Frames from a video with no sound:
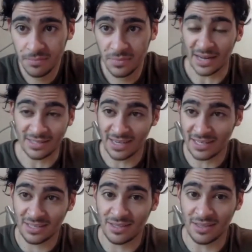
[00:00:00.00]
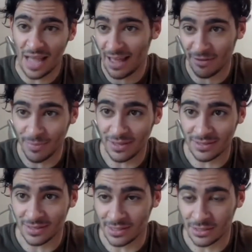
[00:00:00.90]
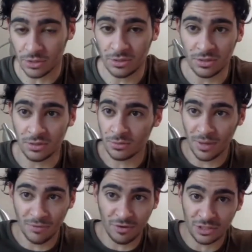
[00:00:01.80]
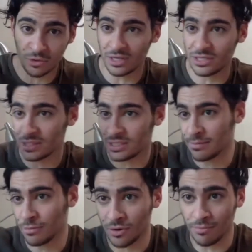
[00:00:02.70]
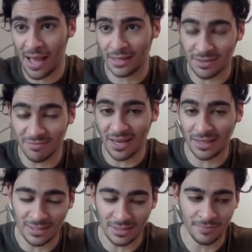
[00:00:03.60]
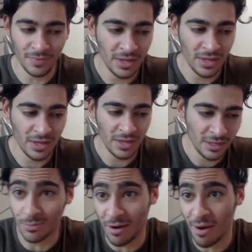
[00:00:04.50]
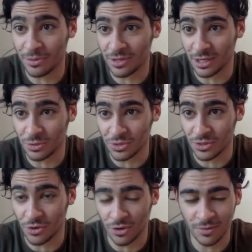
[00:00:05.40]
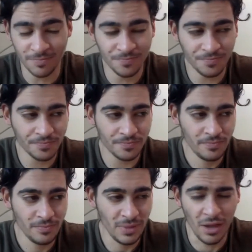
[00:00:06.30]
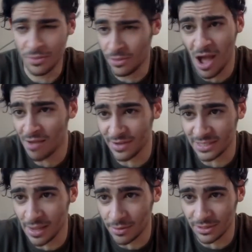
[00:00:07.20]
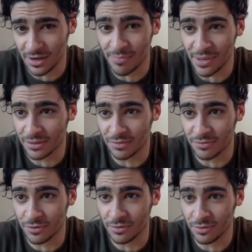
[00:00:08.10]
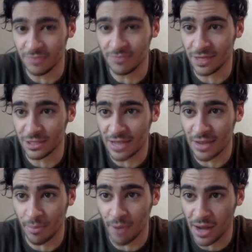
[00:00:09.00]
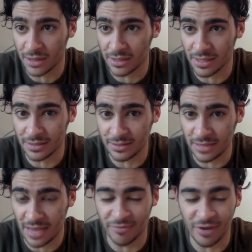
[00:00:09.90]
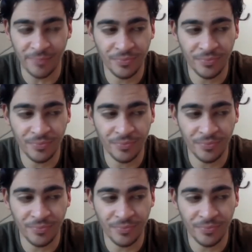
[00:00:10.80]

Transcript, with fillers: And I texted that I had made this decision to my friends Chris and Simmer and Max and Valentine. So my reputation was on the hook obviously I wasn't going to build a fully fleshed out product in that time frame.